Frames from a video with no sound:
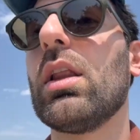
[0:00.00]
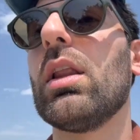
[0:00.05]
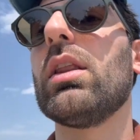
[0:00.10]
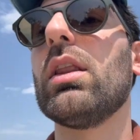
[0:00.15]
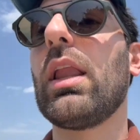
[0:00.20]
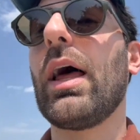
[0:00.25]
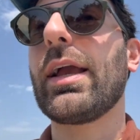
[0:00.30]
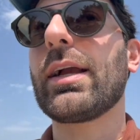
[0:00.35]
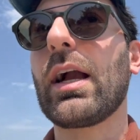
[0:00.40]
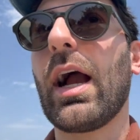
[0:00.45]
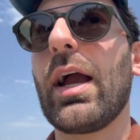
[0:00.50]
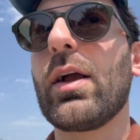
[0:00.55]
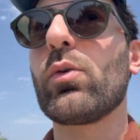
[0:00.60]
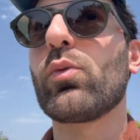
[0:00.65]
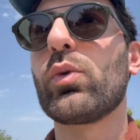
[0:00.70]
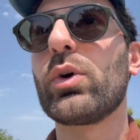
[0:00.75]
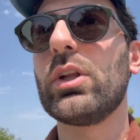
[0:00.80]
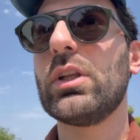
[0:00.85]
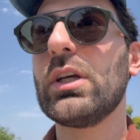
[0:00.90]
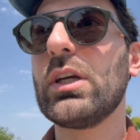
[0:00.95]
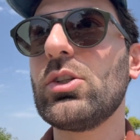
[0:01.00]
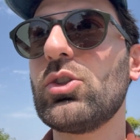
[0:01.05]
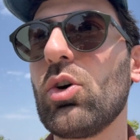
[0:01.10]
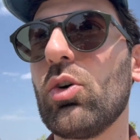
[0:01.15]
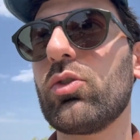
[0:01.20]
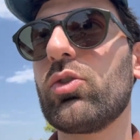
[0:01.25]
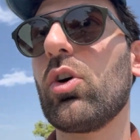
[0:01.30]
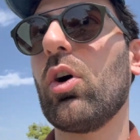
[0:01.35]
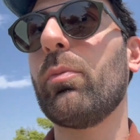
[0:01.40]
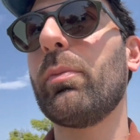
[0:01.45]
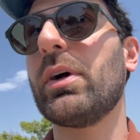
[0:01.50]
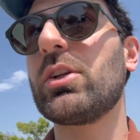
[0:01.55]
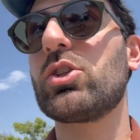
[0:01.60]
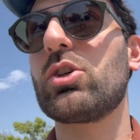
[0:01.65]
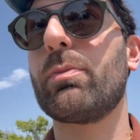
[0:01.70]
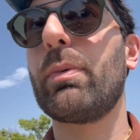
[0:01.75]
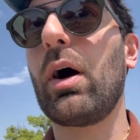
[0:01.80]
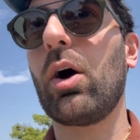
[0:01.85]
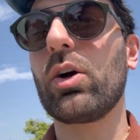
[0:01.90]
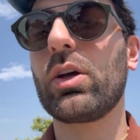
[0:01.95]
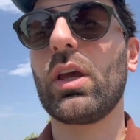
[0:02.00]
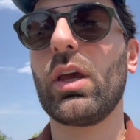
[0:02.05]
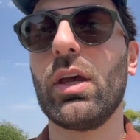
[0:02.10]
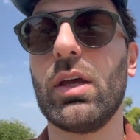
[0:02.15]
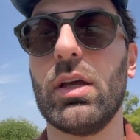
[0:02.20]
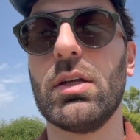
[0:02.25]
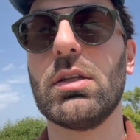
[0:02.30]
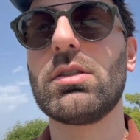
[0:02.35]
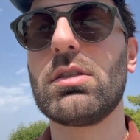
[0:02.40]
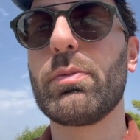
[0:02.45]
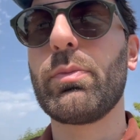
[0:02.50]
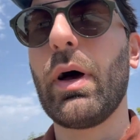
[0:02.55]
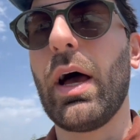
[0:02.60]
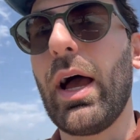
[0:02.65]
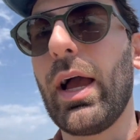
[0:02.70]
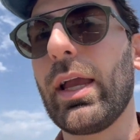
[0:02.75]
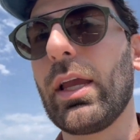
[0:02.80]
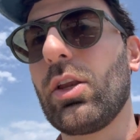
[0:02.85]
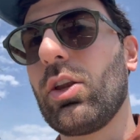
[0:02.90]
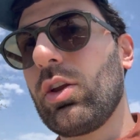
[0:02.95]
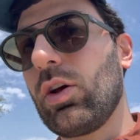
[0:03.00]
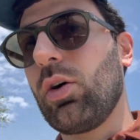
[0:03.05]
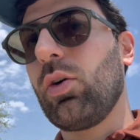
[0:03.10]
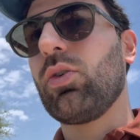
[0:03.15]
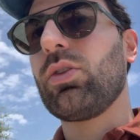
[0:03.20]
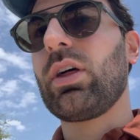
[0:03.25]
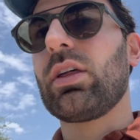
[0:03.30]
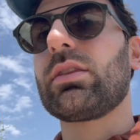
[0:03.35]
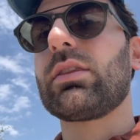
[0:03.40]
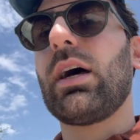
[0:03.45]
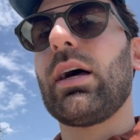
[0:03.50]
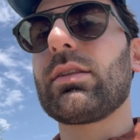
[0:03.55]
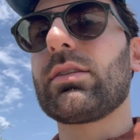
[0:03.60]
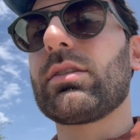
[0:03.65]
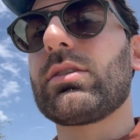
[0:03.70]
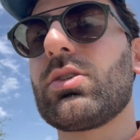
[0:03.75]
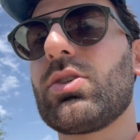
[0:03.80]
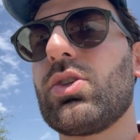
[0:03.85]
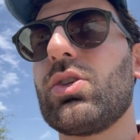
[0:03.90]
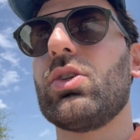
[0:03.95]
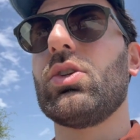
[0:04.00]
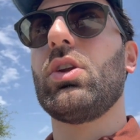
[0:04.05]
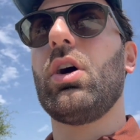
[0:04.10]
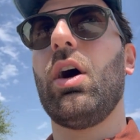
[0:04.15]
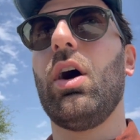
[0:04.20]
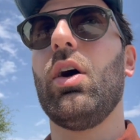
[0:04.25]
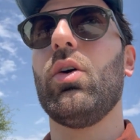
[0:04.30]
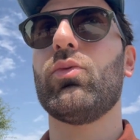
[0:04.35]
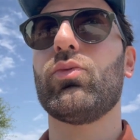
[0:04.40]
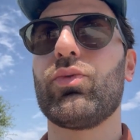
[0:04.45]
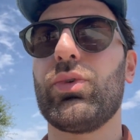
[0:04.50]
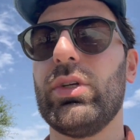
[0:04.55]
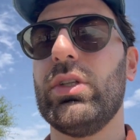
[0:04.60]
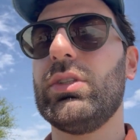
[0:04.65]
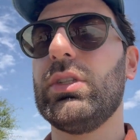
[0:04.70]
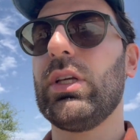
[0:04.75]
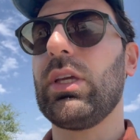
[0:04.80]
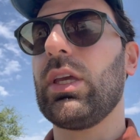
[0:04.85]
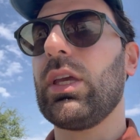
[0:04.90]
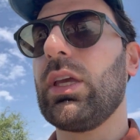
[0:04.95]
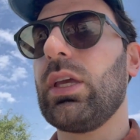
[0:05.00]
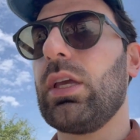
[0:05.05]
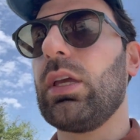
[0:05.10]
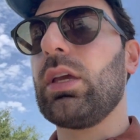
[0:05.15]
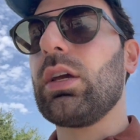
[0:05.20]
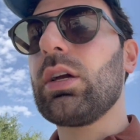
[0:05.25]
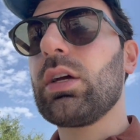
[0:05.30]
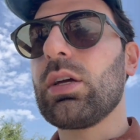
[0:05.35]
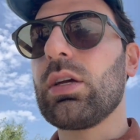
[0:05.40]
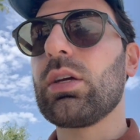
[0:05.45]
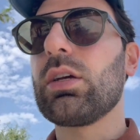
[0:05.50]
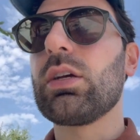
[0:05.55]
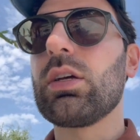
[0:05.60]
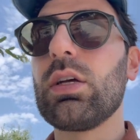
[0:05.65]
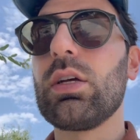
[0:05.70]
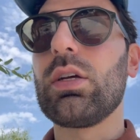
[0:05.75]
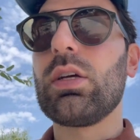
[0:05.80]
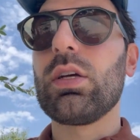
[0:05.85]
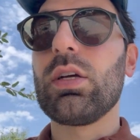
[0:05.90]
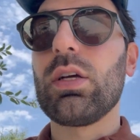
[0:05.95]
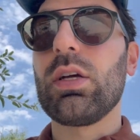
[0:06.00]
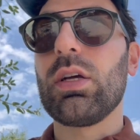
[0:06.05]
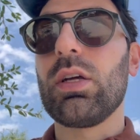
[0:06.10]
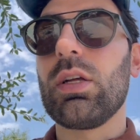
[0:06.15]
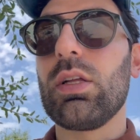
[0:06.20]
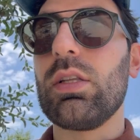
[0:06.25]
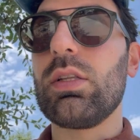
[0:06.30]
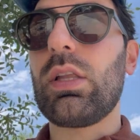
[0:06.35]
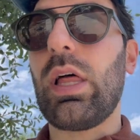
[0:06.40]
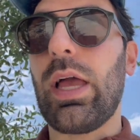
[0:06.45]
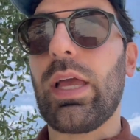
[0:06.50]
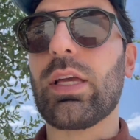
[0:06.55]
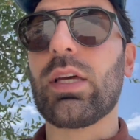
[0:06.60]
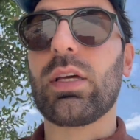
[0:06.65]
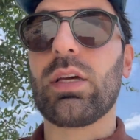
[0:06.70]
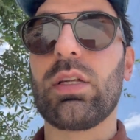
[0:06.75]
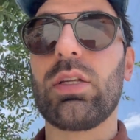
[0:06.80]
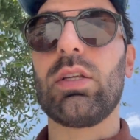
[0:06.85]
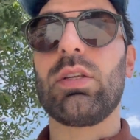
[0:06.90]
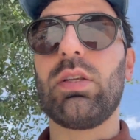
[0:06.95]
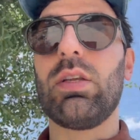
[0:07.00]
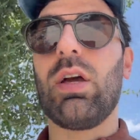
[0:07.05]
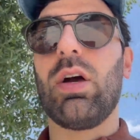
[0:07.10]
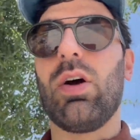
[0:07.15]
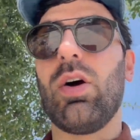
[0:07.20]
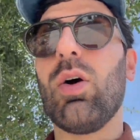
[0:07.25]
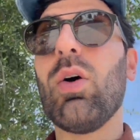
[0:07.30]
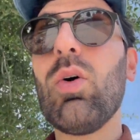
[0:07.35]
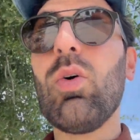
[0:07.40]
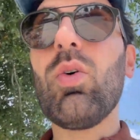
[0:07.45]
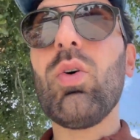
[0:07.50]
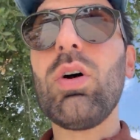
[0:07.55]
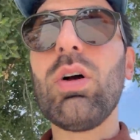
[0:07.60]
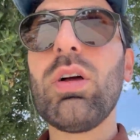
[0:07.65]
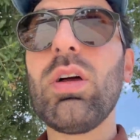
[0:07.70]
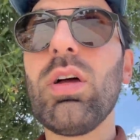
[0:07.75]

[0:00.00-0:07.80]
Like, I really don't know much about kids, but I know that that's not really like, no.